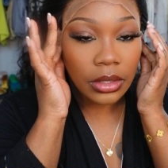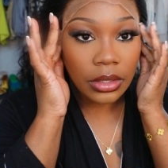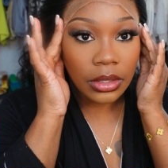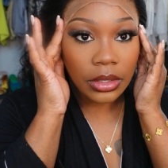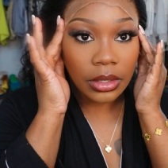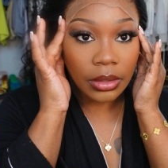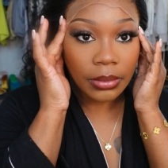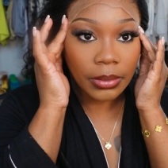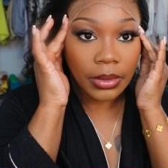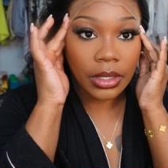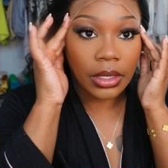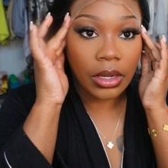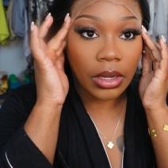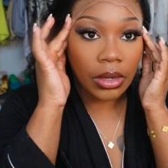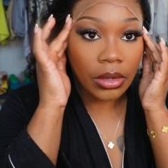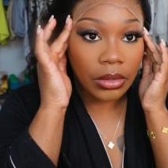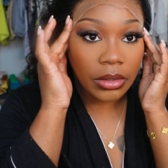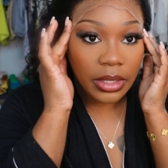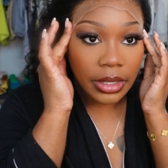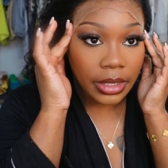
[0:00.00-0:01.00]
So I'm going to
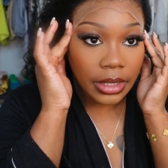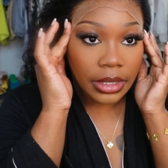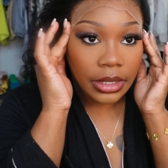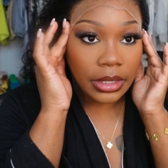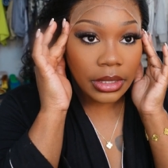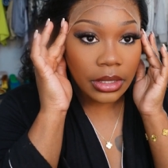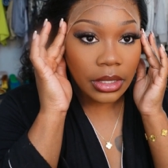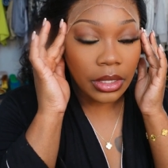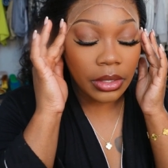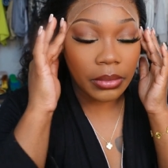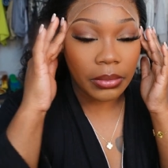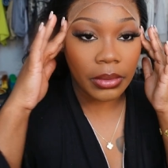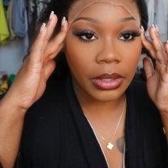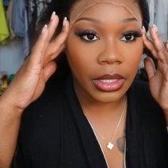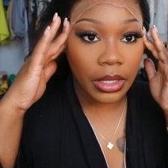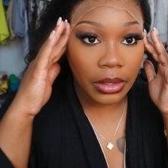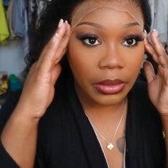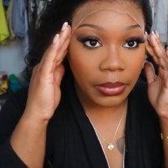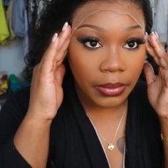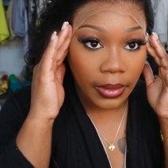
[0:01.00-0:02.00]
hold this
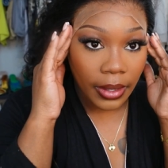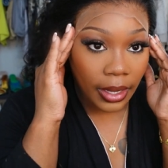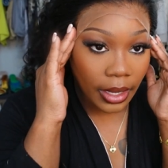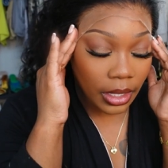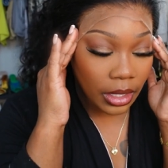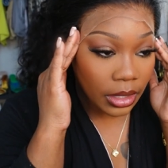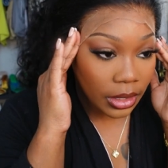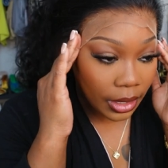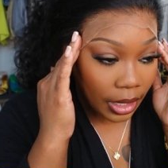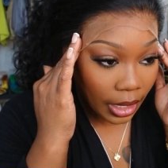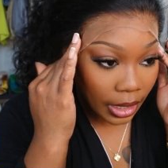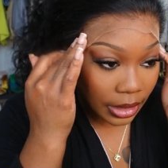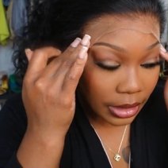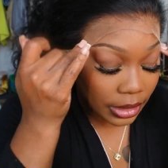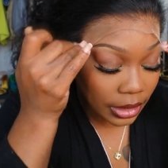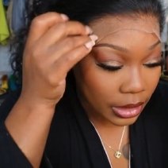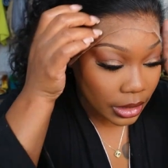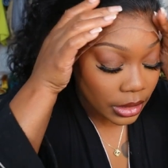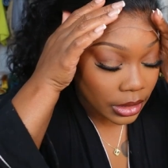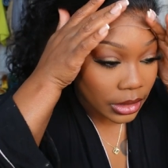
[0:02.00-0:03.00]
really quick like
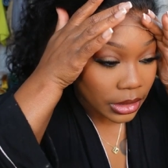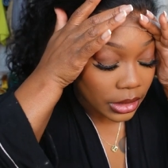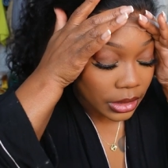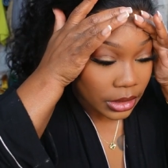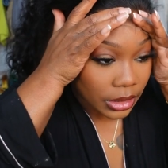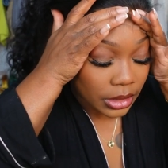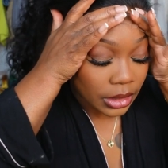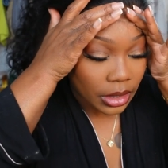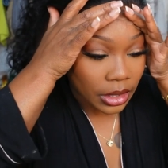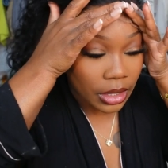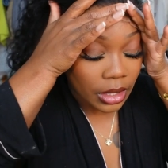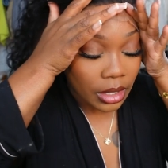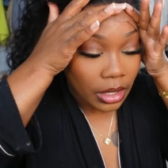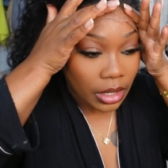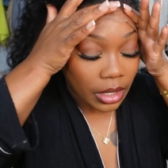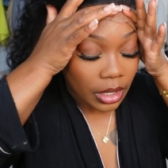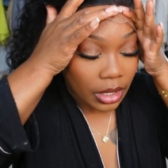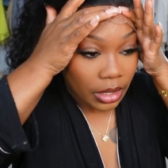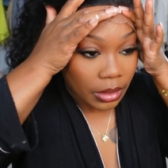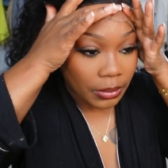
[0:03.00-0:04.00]
this.
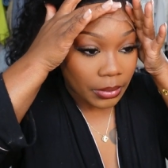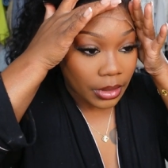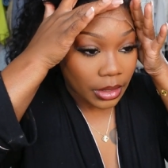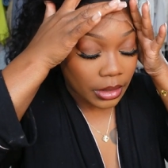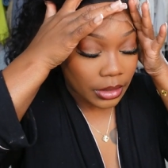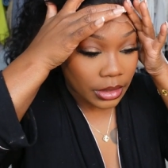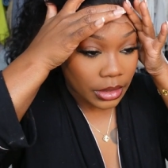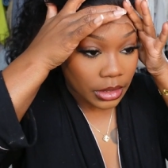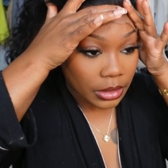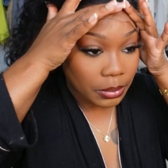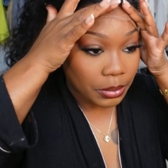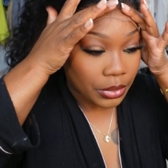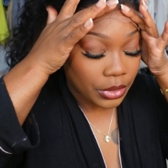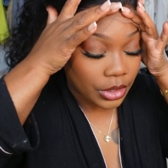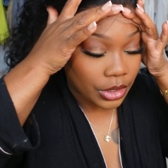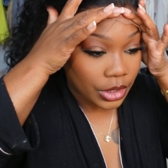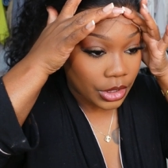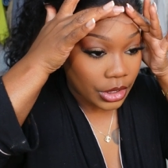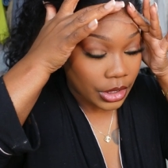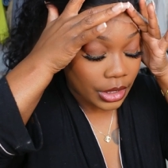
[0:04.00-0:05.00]
I'm going to just
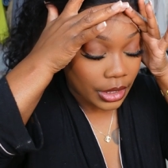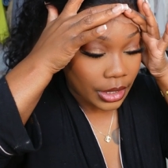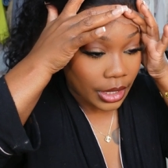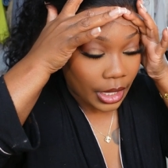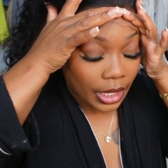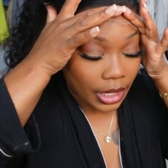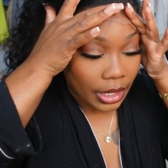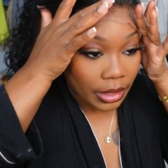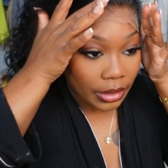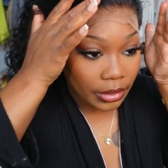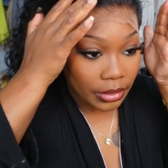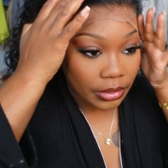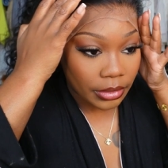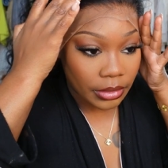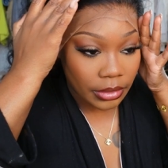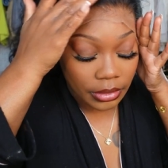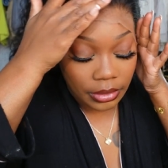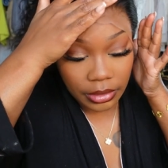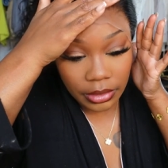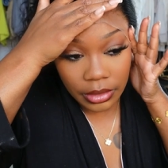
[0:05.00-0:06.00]
push it
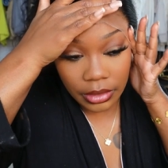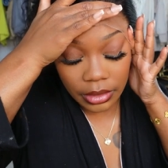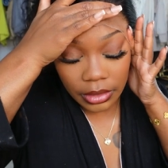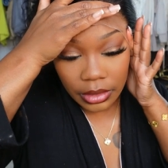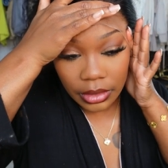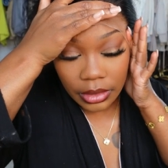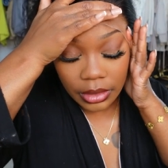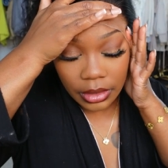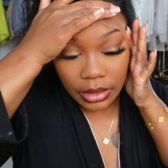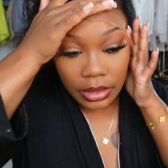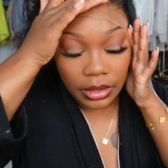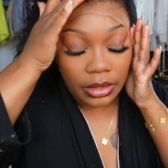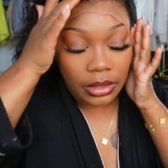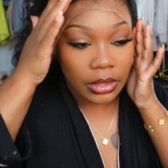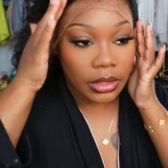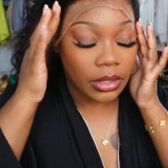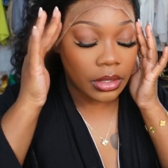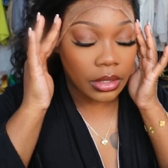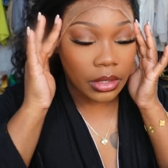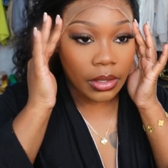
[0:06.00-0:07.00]
down.
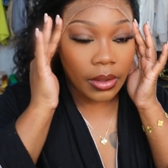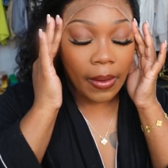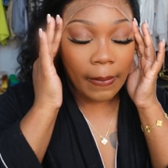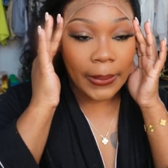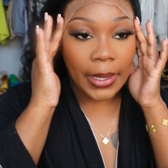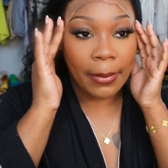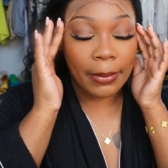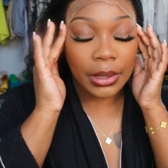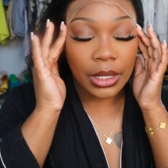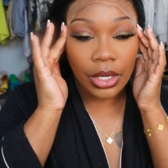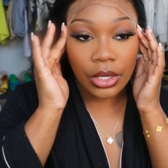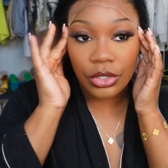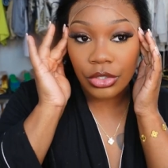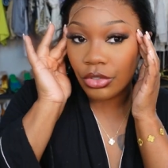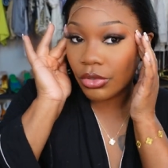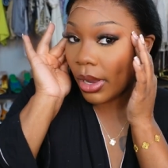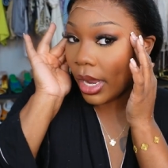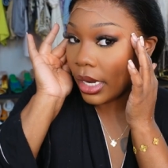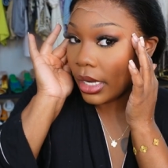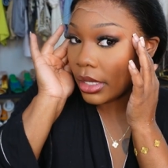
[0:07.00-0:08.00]
I'm going to blow
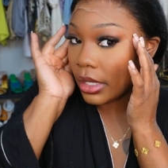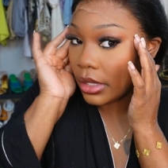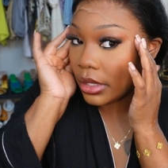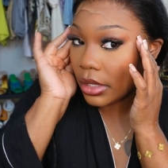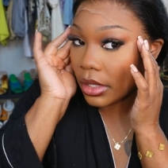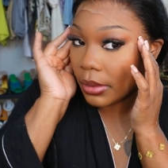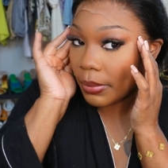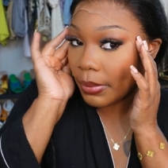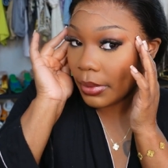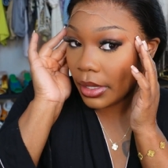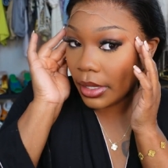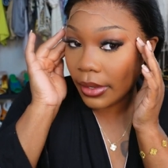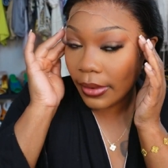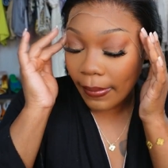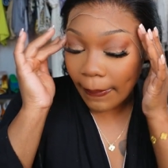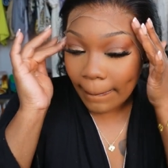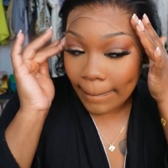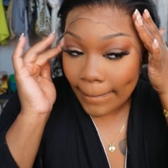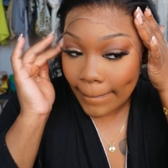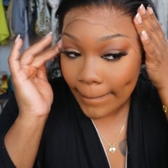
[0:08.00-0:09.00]
dry it a little
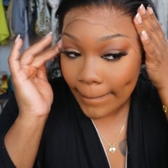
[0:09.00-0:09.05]
bit.